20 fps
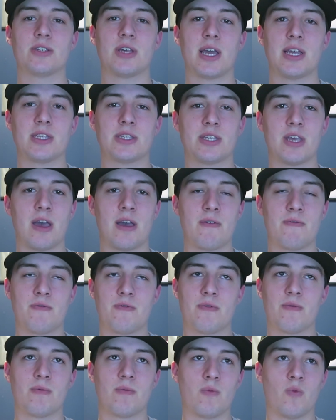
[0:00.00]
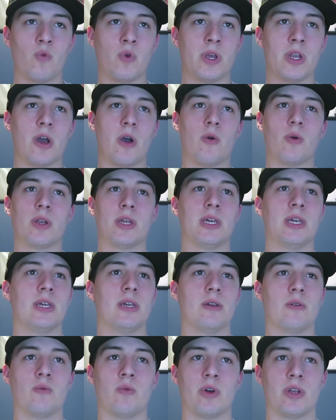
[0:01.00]
Zaitsev, we know what
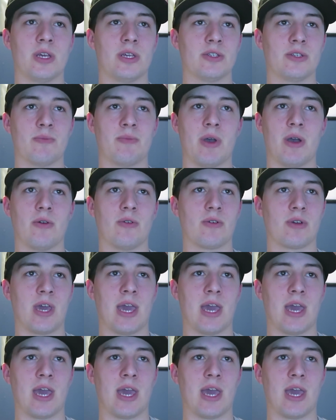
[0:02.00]
he what he's about.